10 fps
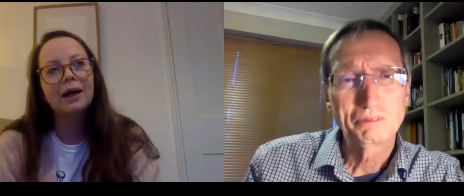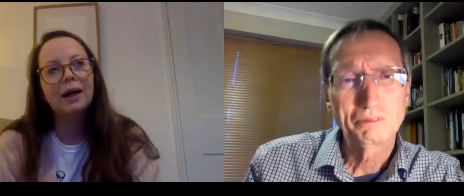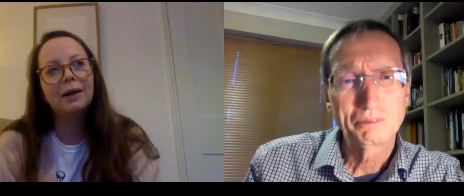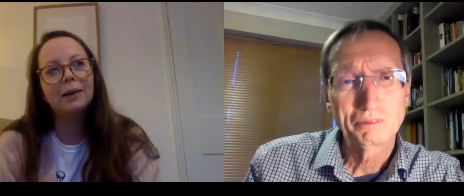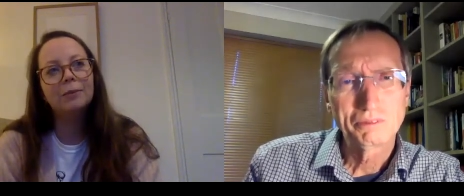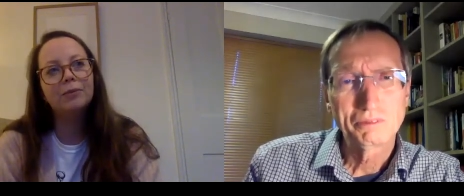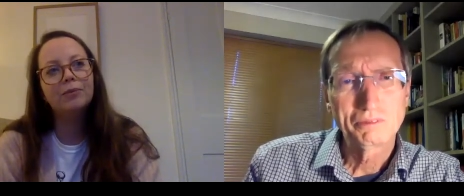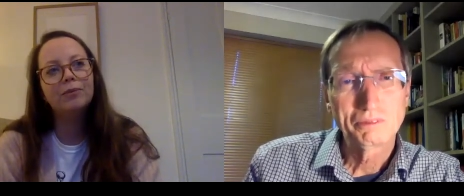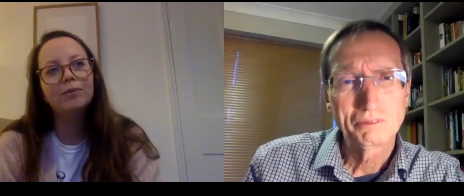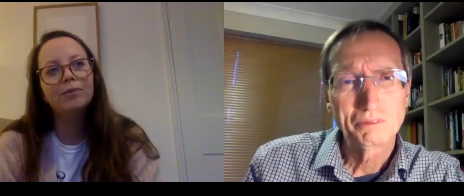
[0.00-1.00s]
Speaker 1: Um,
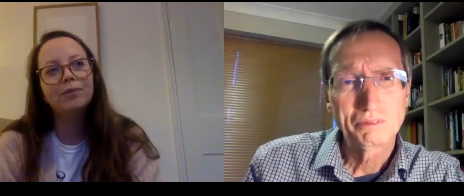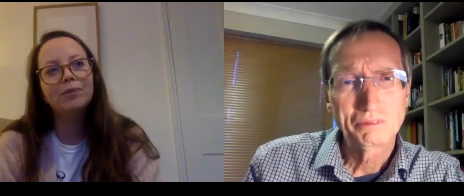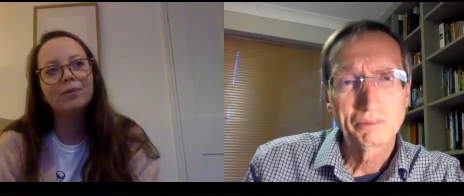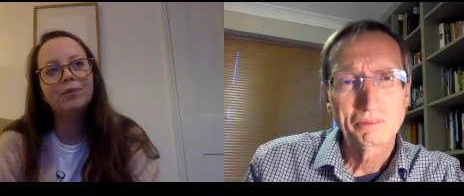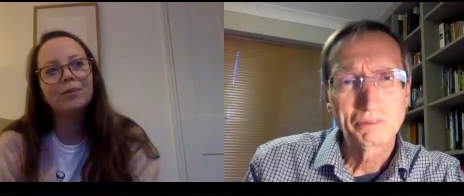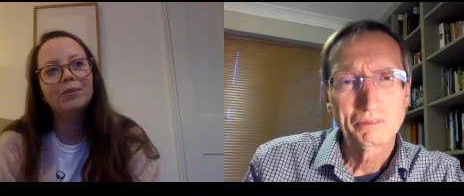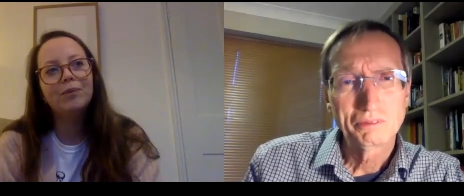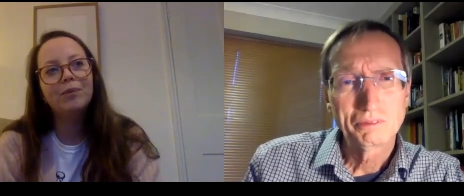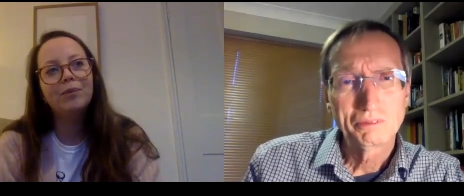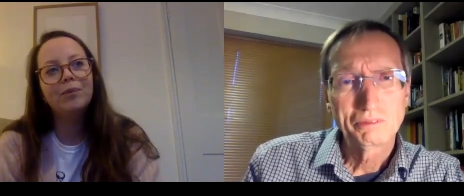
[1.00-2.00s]

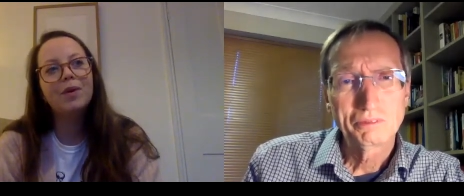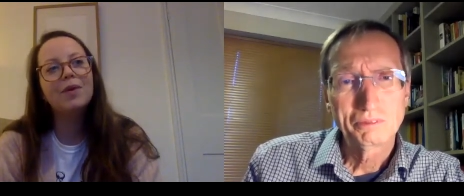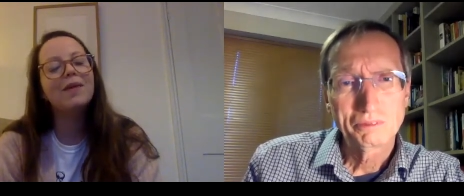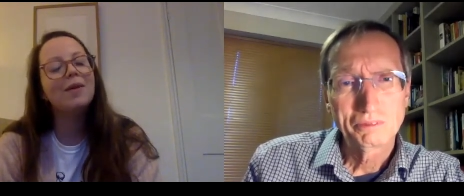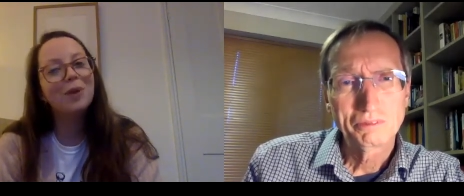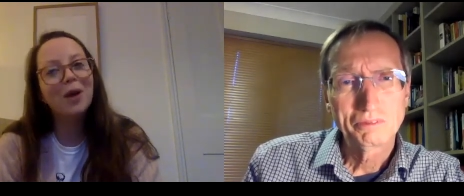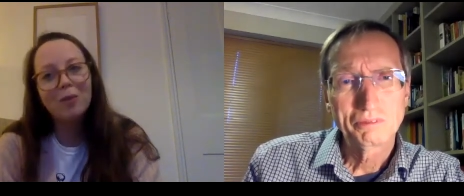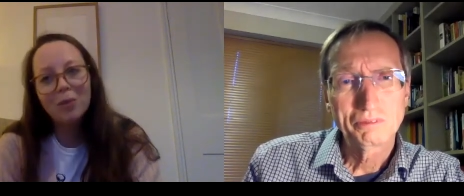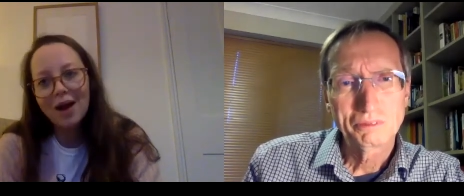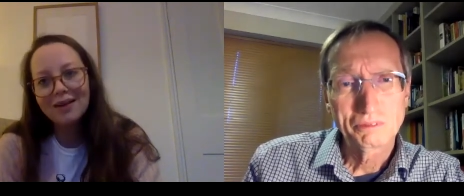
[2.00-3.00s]
but then they
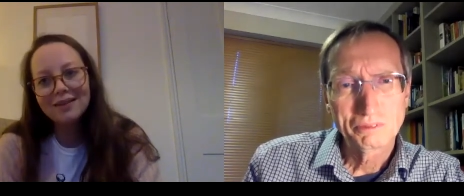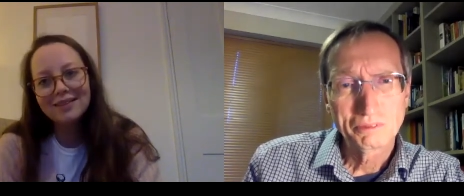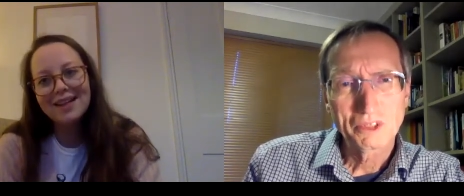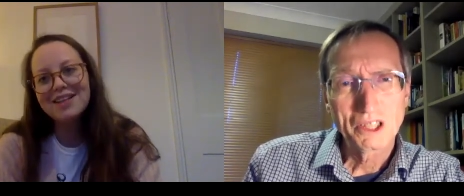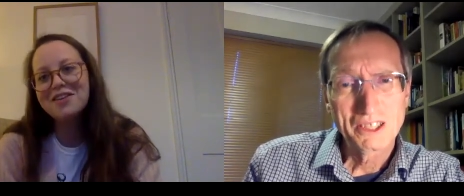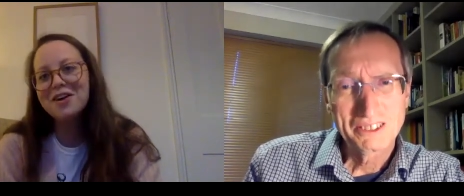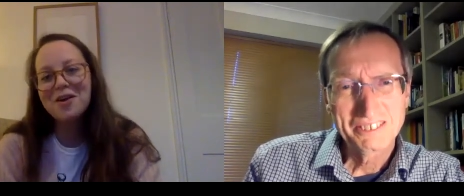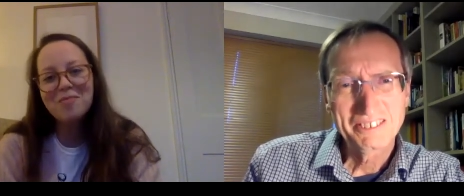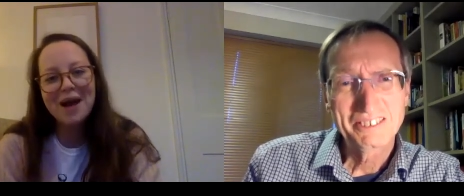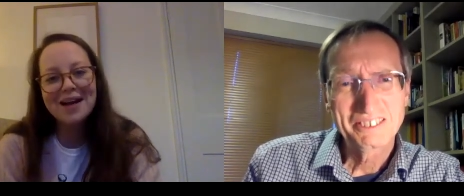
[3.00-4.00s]
become well, and you
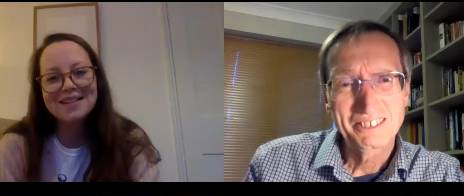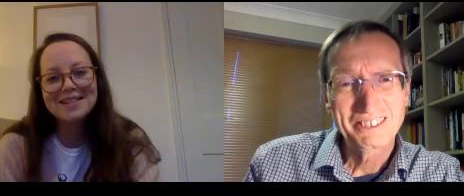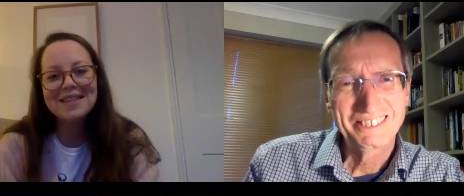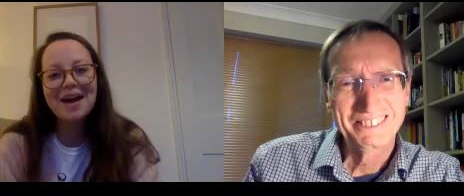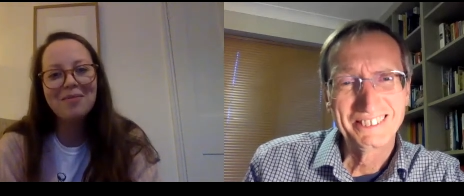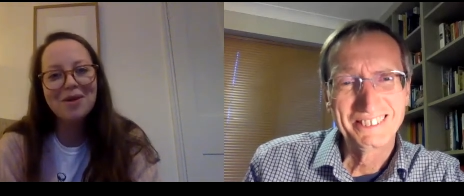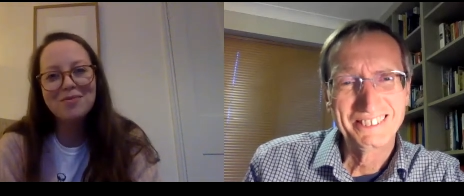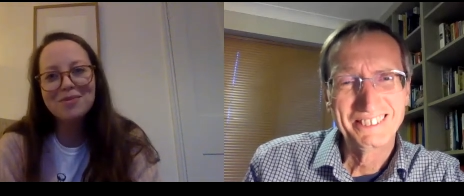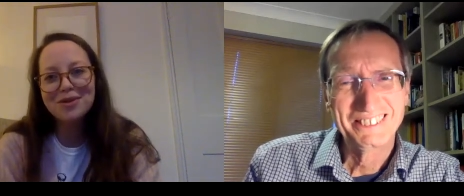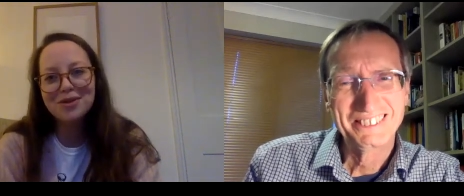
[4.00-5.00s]
go back to that
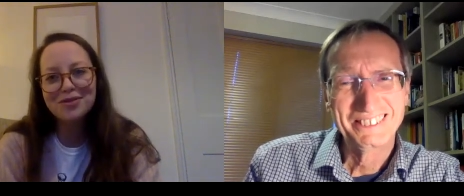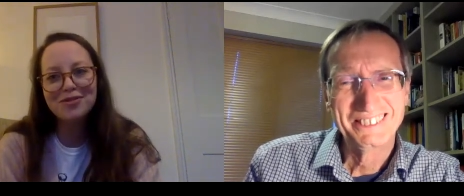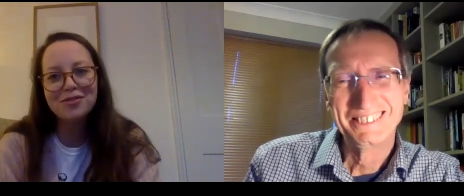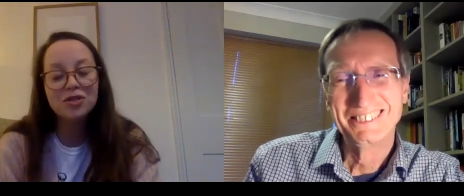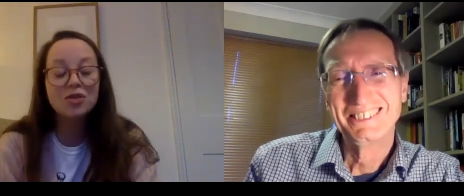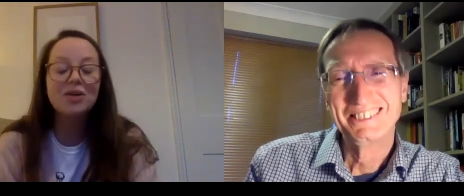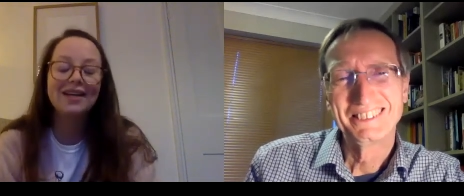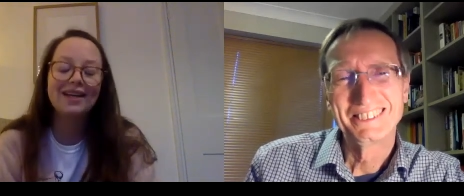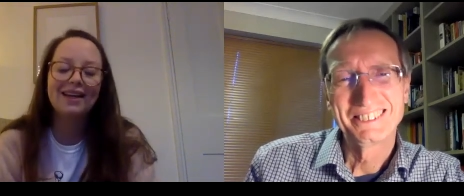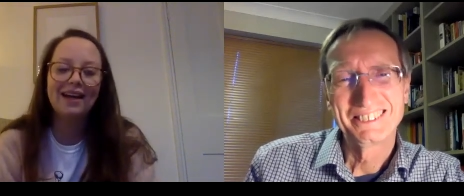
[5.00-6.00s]
moment of
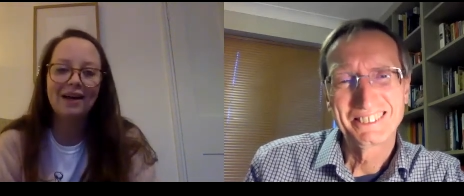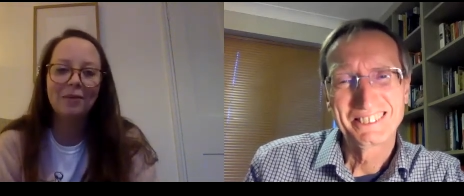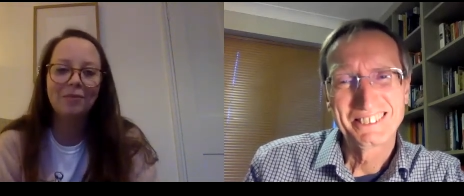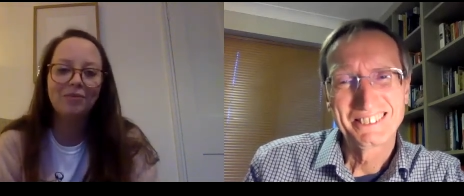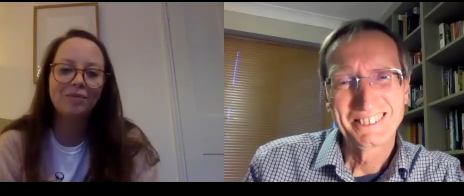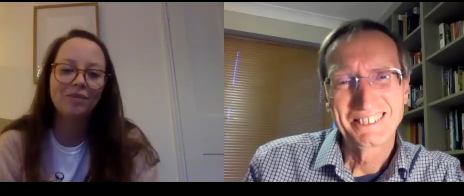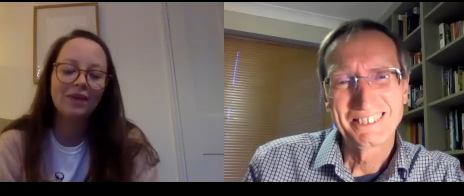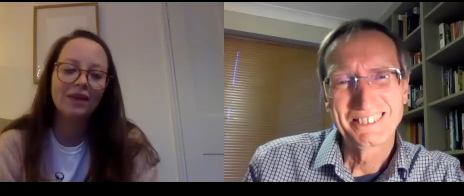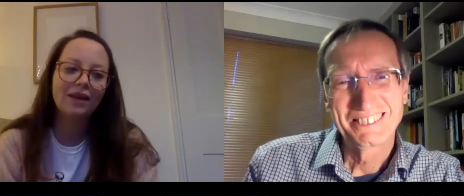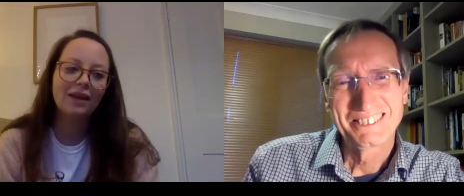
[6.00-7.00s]
joy. Um,
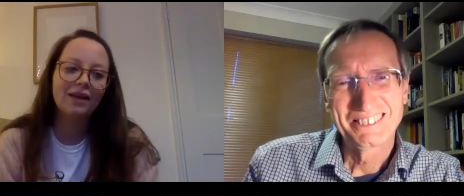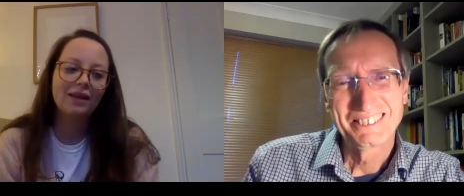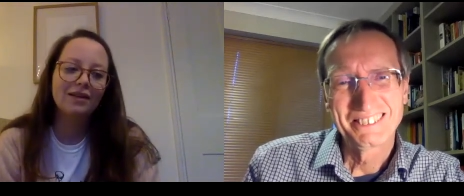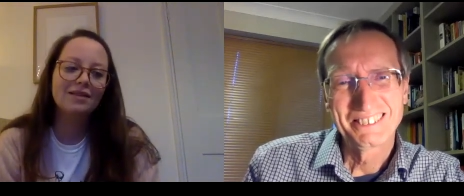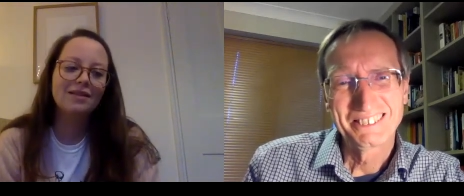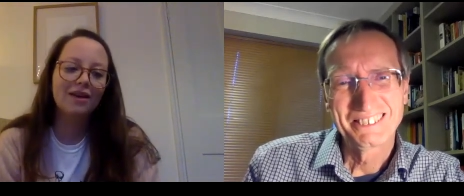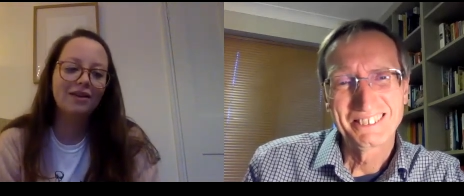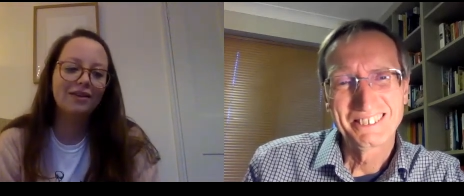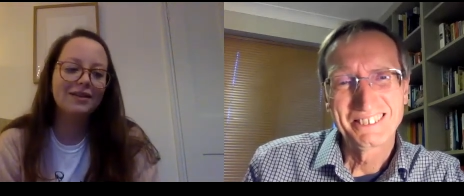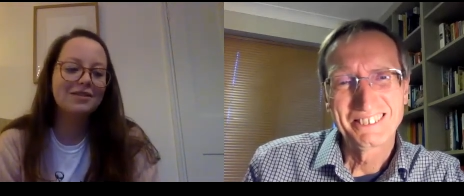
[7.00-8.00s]
so
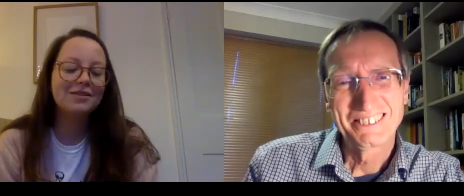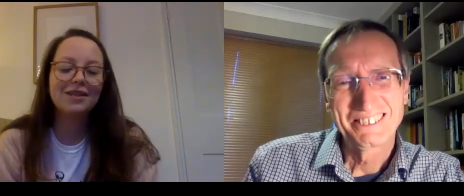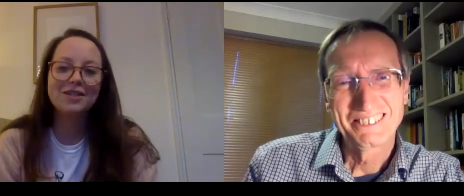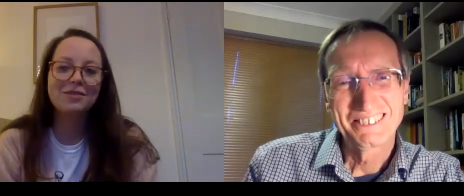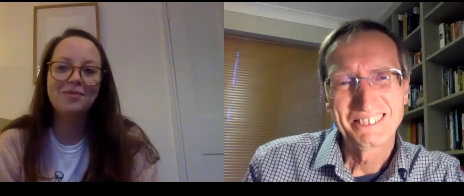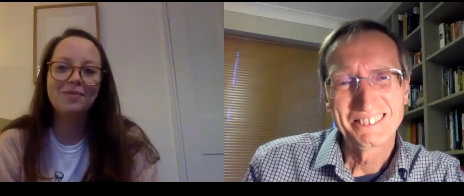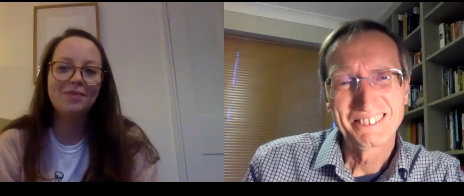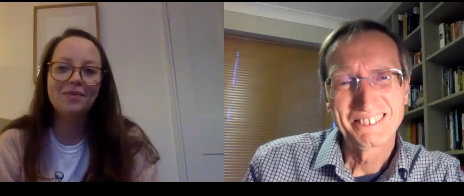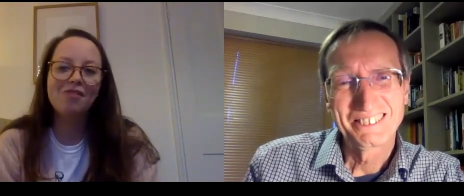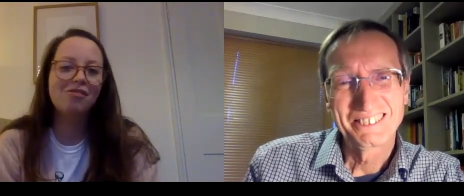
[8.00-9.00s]
it's such
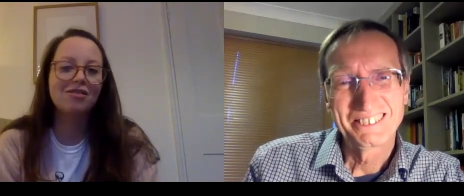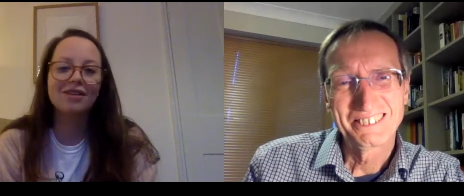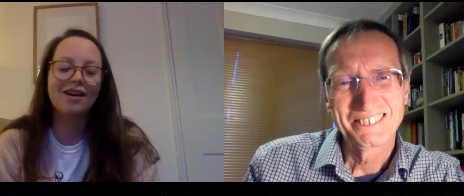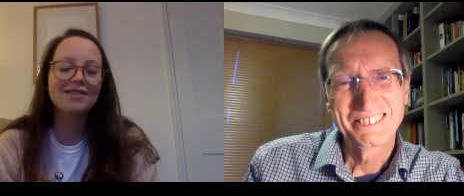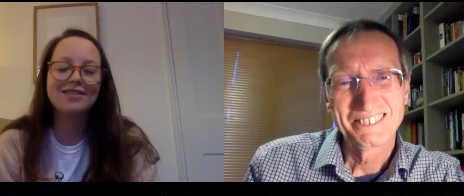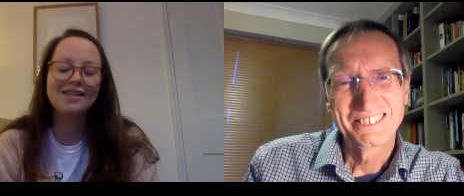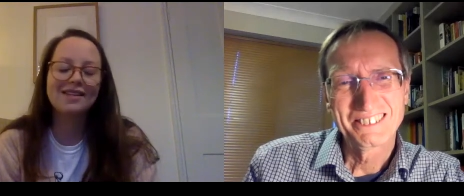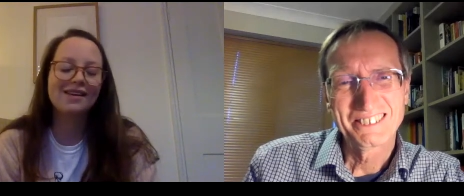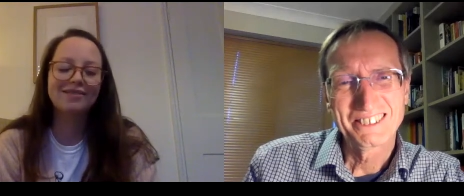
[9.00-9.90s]
a roller coaster.